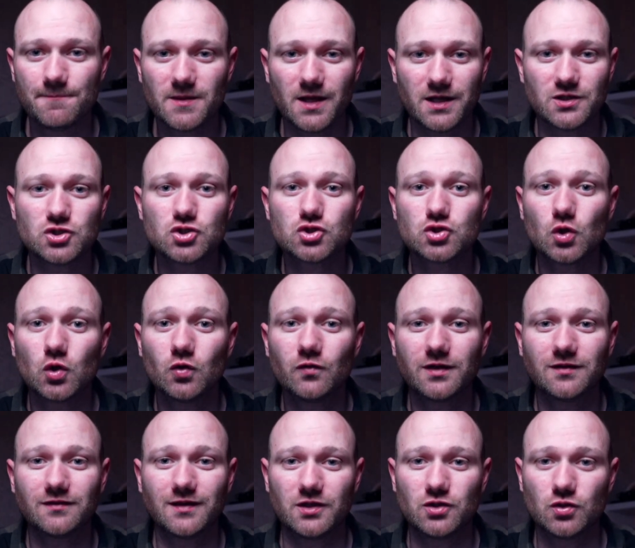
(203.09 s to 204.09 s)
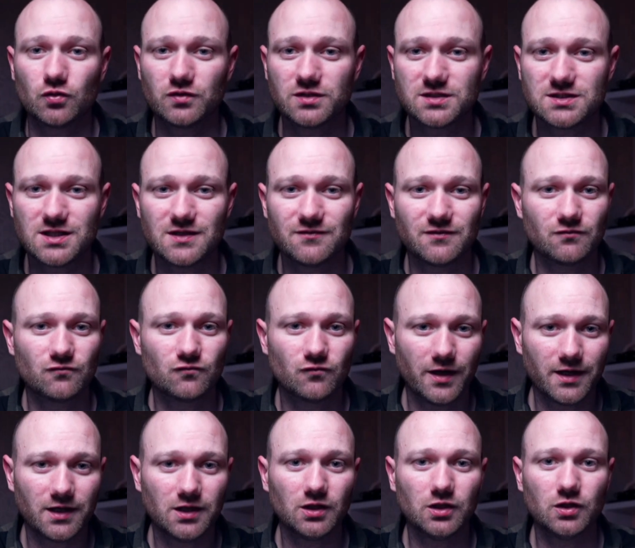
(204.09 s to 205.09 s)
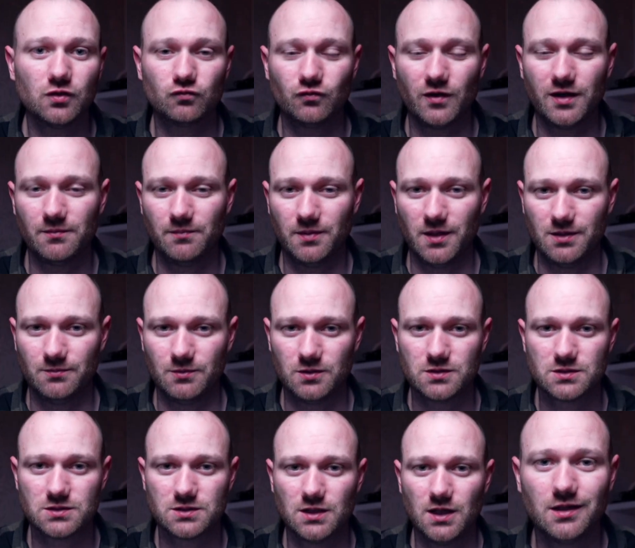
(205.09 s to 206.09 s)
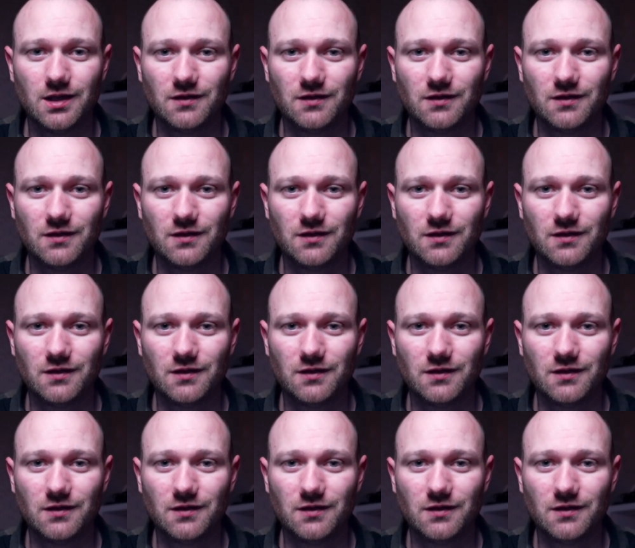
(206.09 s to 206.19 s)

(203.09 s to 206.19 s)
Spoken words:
ensuring that you're receiving regular rent payments.